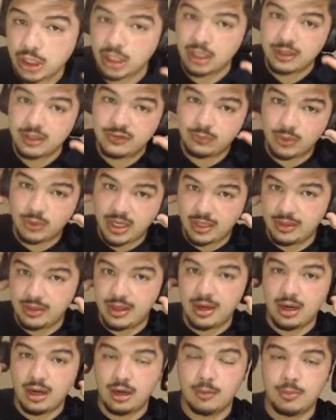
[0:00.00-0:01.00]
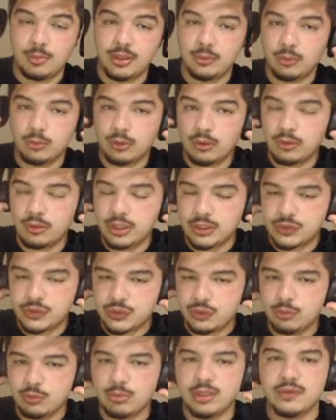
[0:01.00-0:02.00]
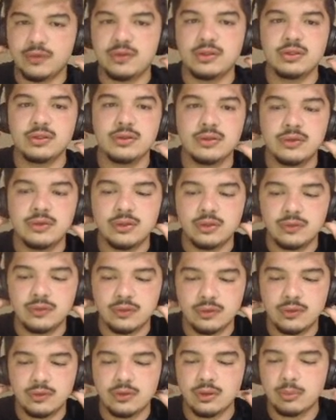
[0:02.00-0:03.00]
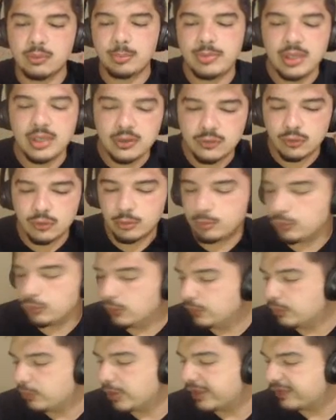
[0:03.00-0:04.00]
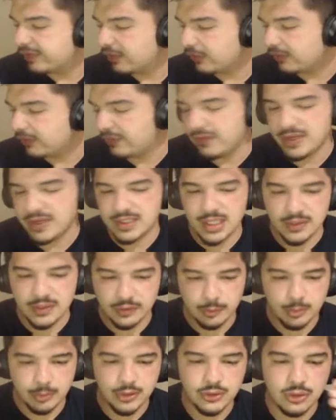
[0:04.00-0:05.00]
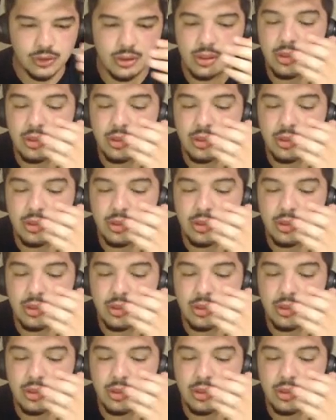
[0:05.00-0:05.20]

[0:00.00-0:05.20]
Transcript: his way there, but we're only 2 months into the season, so things will improve. Blake Snell's a fantastic pitcher,